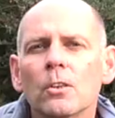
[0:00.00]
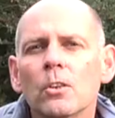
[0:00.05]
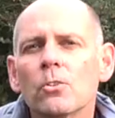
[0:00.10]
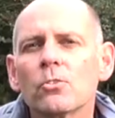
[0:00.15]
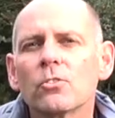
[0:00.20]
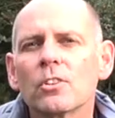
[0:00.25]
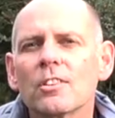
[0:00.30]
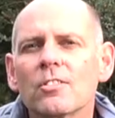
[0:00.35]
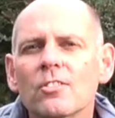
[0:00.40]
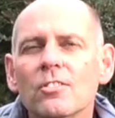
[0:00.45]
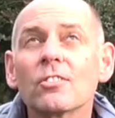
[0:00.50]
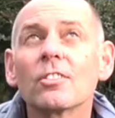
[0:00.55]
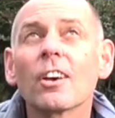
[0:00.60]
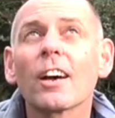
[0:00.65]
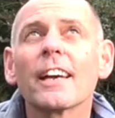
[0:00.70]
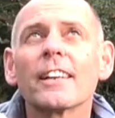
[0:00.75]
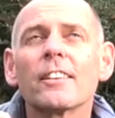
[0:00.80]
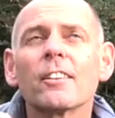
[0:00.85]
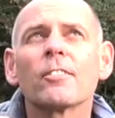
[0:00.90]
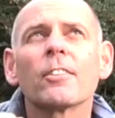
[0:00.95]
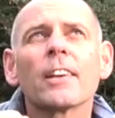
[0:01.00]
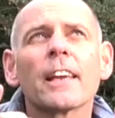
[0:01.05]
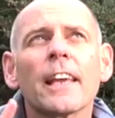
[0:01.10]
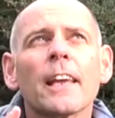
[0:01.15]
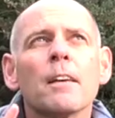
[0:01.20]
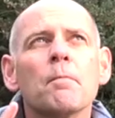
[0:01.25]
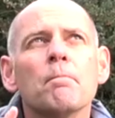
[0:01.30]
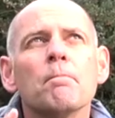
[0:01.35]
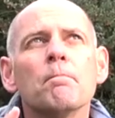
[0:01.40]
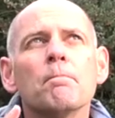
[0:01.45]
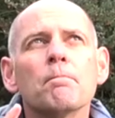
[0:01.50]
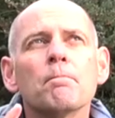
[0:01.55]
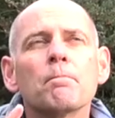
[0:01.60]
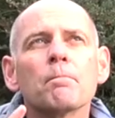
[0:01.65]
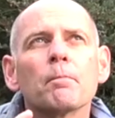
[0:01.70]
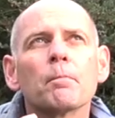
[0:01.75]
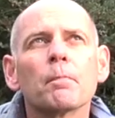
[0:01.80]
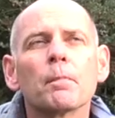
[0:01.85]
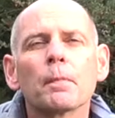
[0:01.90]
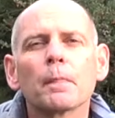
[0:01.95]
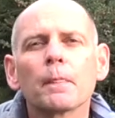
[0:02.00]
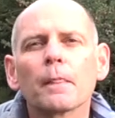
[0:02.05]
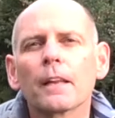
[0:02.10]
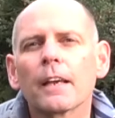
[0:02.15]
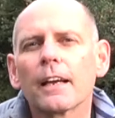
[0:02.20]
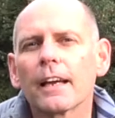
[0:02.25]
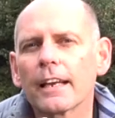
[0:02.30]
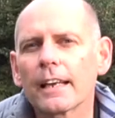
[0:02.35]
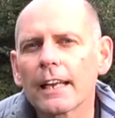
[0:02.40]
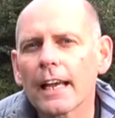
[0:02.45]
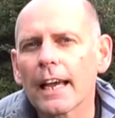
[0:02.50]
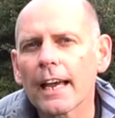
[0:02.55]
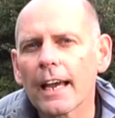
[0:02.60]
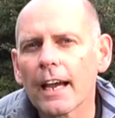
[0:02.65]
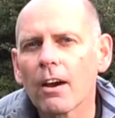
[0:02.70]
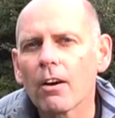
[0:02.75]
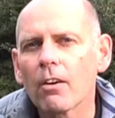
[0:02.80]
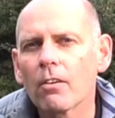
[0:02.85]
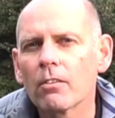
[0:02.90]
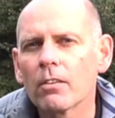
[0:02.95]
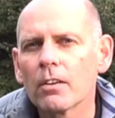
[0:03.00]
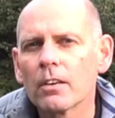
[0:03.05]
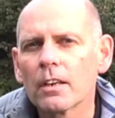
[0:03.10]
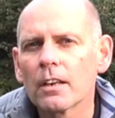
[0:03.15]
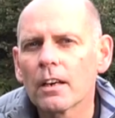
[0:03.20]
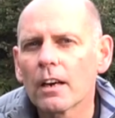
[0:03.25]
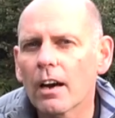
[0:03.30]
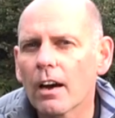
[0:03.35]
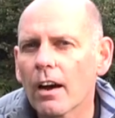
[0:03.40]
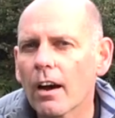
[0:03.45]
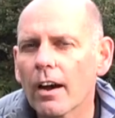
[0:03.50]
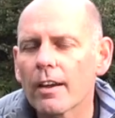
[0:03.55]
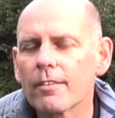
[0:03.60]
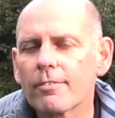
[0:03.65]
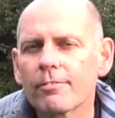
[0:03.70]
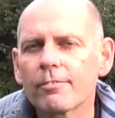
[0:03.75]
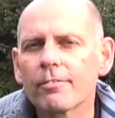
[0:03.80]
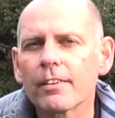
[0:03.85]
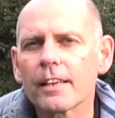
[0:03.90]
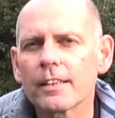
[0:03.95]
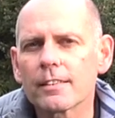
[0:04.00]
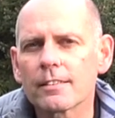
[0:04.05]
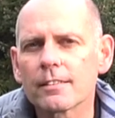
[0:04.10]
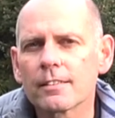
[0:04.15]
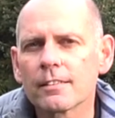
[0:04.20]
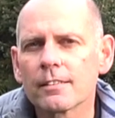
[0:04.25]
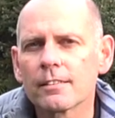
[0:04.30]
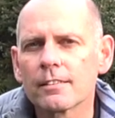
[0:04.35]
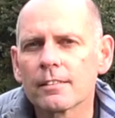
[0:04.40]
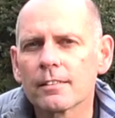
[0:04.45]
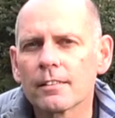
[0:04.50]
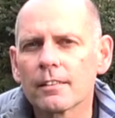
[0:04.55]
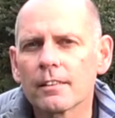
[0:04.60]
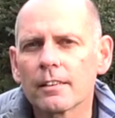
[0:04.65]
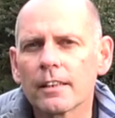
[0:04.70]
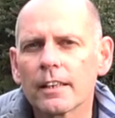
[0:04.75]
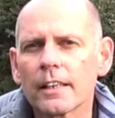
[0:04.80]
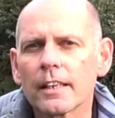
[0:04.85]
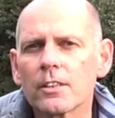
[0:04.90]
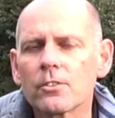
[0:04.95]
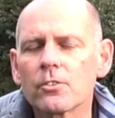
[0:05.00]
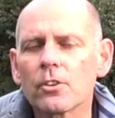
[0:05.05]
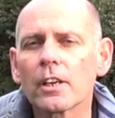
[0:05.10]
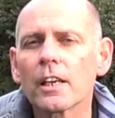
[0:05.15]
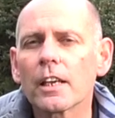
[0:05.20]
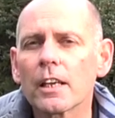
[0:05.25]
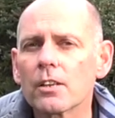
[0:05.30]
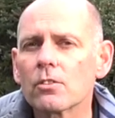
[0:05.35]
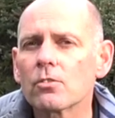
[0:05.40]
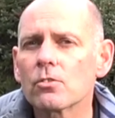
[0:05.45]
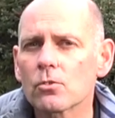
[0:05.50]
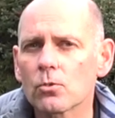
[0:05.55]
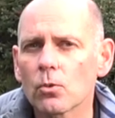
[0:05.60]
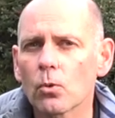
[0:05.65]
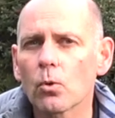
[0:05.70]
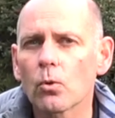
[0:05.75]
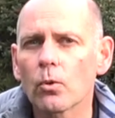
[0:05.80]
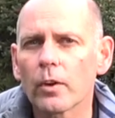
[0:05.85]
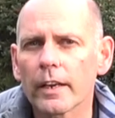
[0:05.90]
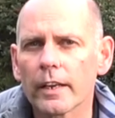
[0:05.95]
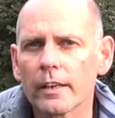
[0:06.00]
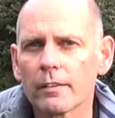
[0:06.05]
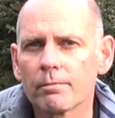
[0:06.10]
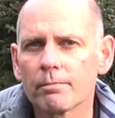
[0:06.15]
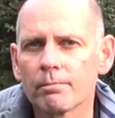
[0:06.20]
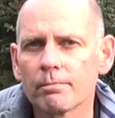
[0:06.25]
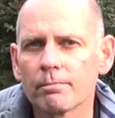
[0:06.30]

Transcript: losing sight of Him and how I fit into His story.